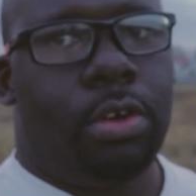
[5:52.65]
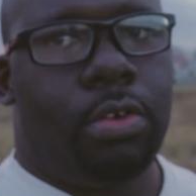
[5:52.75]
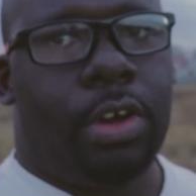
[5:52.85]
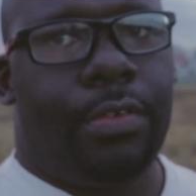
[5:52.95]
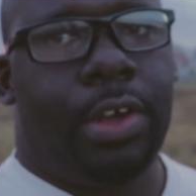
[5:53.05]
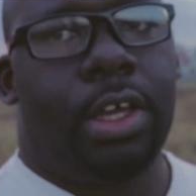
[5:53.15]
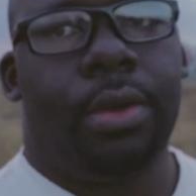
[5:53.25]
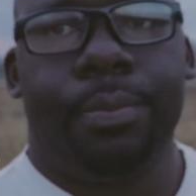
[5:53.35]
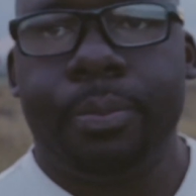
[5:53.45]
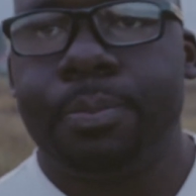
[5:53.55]
traffic,
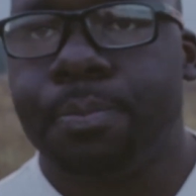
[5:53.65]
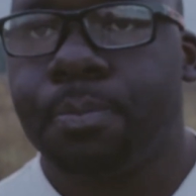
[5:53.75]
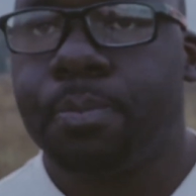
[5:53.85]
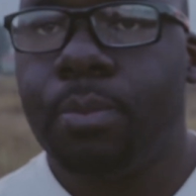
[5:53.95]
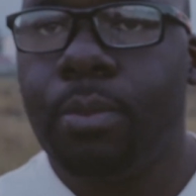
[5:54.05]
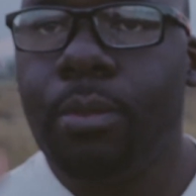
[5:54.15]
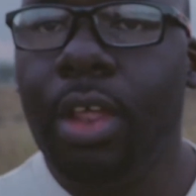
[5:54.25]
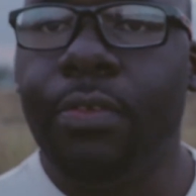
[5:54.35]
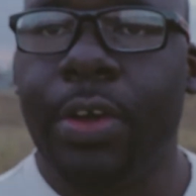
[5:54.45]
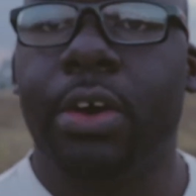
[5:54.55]

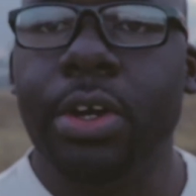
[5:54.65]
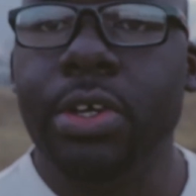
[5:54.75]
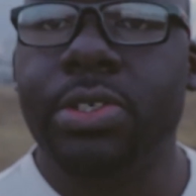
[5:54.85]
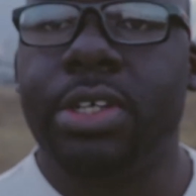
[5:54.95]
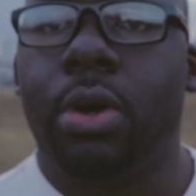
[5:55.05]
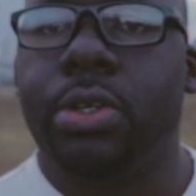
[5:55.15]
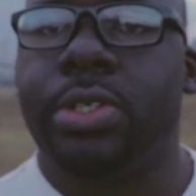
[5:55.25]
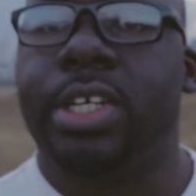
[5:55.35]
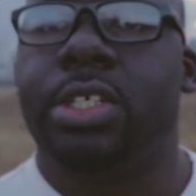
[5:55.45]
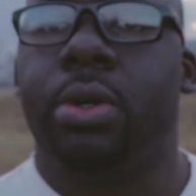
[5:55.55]
if you're going to use an auto
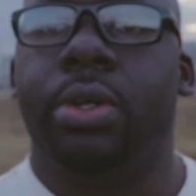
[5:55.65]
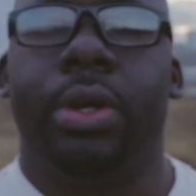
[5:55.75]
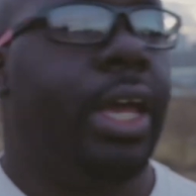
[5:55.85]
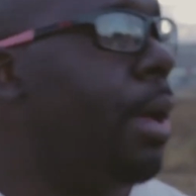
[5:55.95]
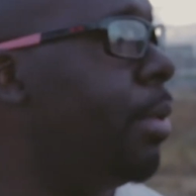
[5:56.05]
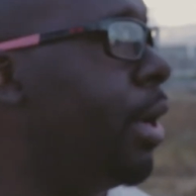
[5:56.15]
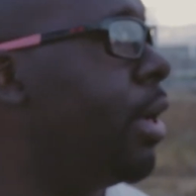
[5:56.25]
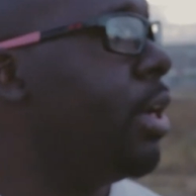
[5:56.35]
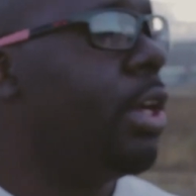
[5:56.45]
setting on your camera,